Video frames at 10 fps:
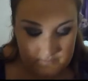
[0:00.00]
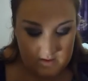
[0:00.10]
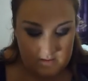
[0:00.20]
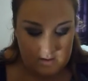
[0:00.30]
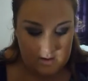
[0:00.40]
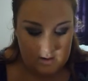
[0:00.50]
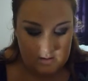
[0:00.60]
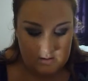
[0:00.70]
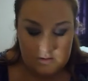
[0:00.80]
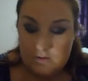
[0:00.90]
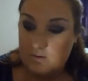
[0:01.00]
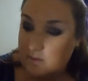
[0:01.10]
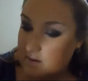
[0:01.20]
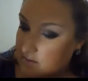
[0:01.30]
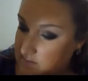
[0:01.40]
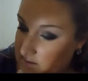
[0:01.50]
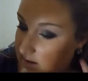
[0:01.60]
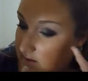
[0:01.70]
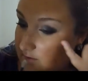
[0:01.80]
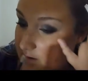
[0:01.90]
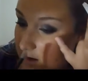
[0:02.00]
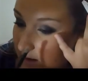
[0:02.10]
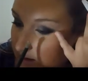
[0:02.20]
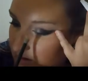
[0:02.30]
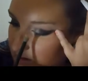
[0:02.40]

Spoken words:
And then doing the inside of your eye.